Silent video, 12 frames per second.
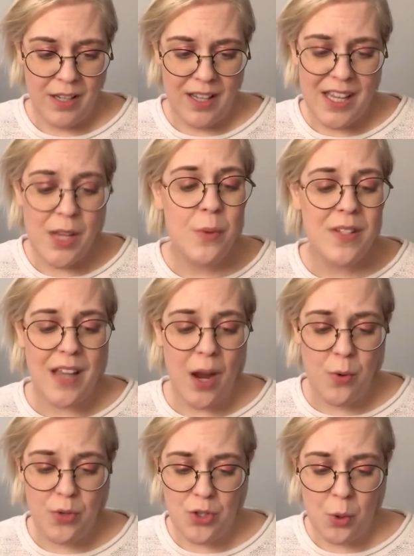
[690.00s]
He was
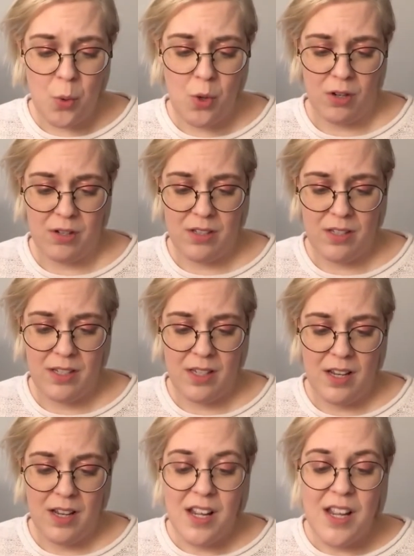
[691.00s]
outdoors.
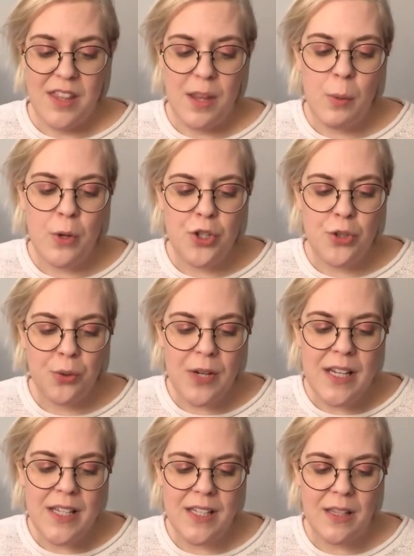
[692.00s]
There were
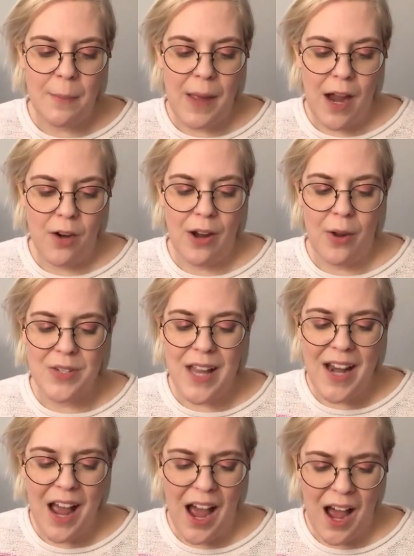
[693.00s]
trees in the background
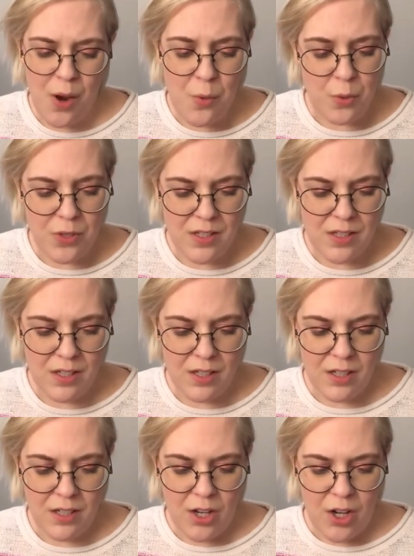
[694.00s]
and a house.
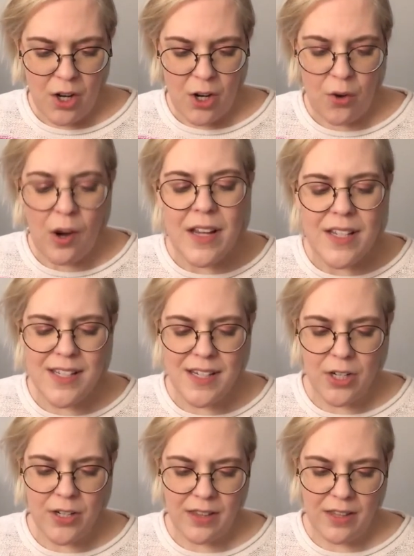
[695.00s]
Greg
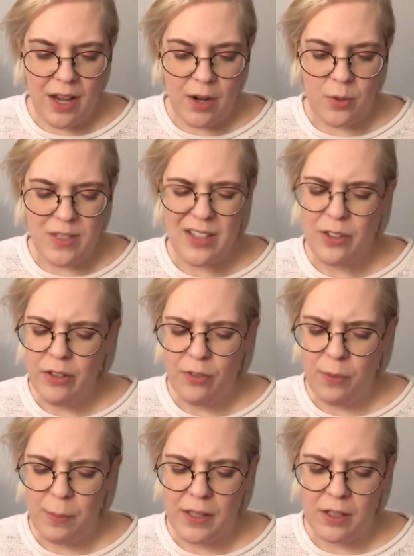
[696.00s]
stared at the house. It looked
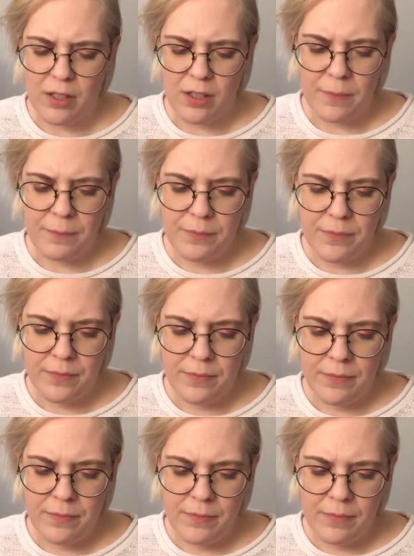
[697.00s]
familiar.
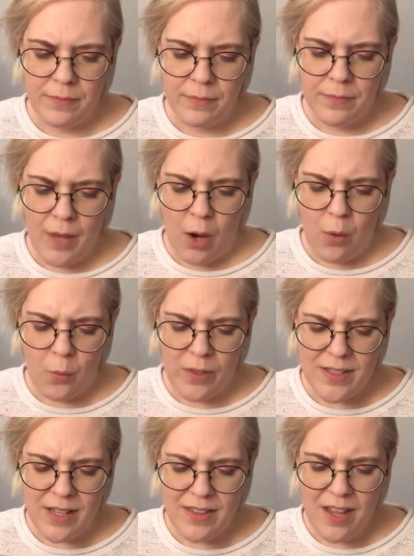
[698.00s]
Was
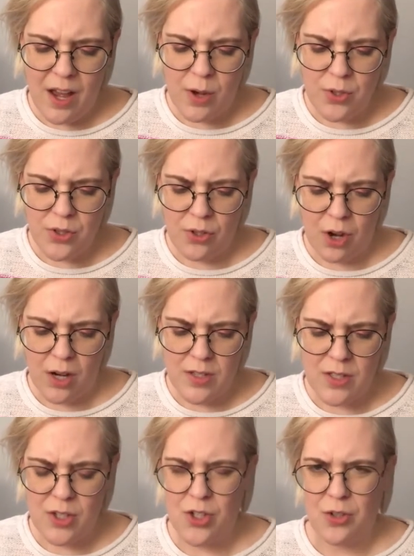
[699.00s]
that the house across
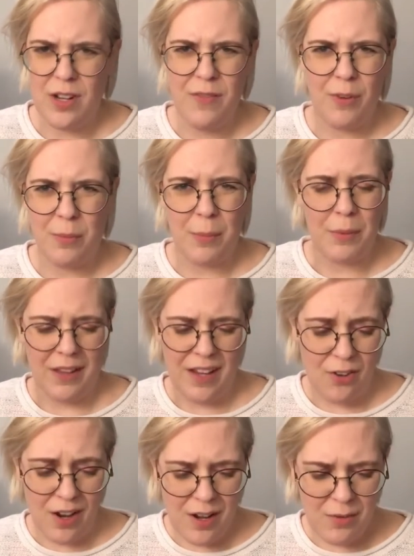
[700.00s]
the street from the
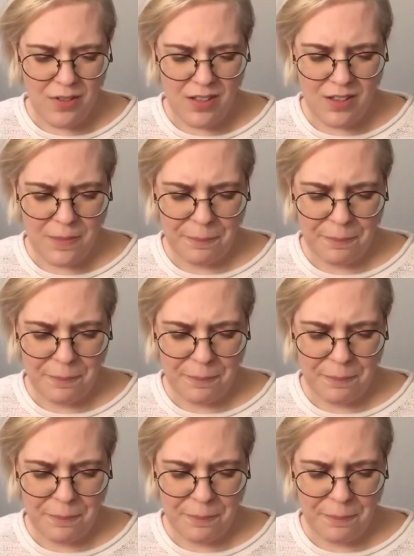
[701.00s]
playground?